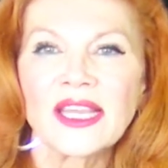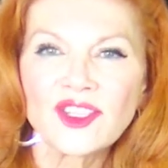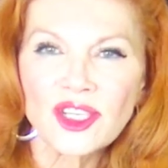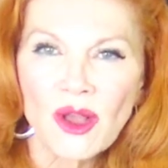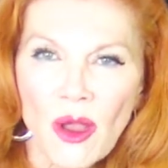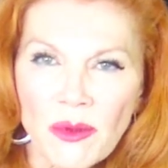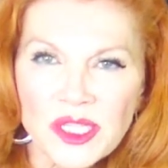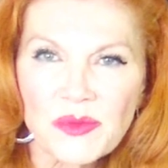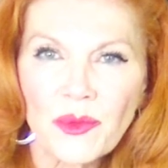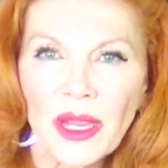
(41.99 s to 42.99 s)
And she'll
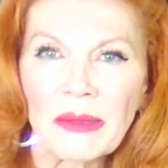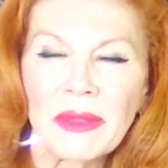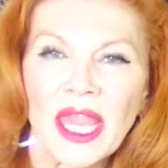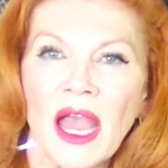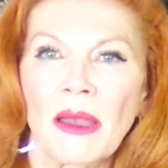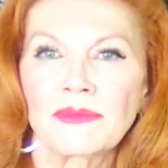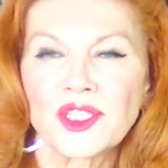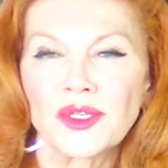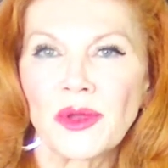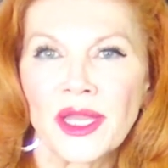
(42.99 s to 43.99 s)
always bring me up
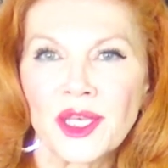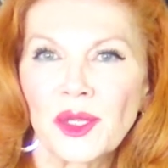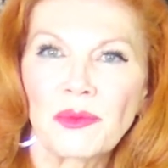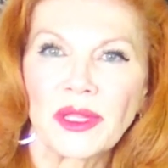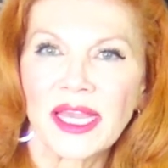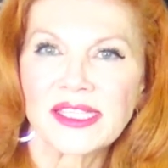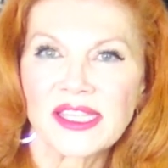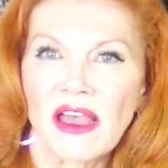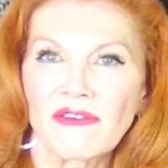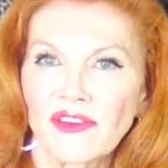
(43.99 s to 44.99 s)
to a new
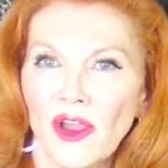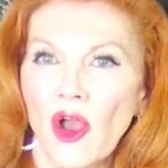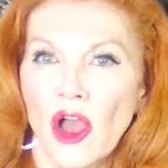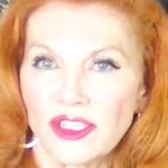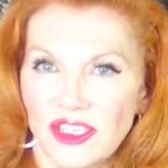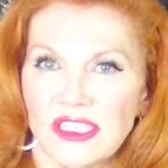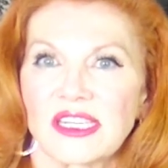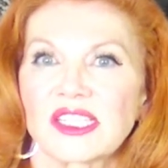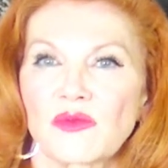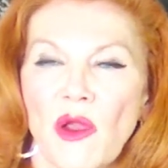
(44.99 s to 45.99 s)
place of
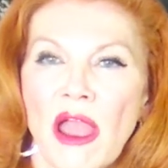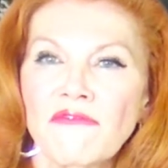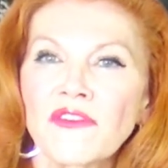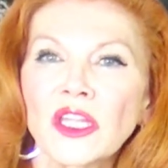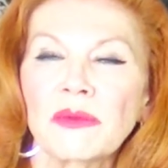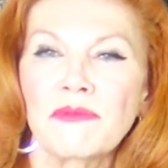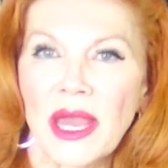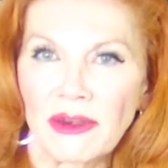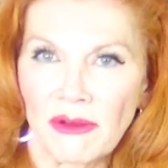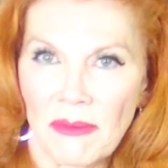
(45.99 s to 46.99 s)
consciousness where I'm feeling
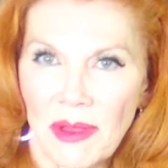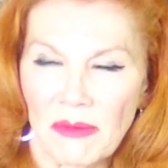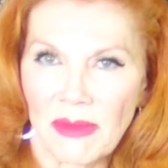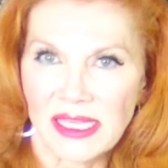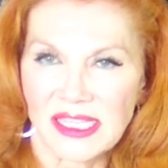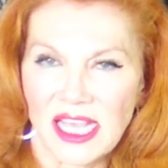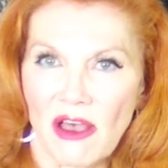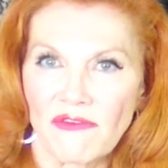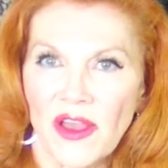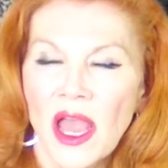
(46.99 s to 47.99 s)
better about
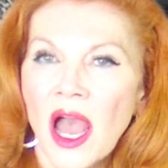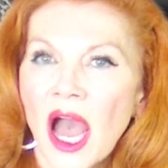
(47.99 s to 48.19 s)
myself.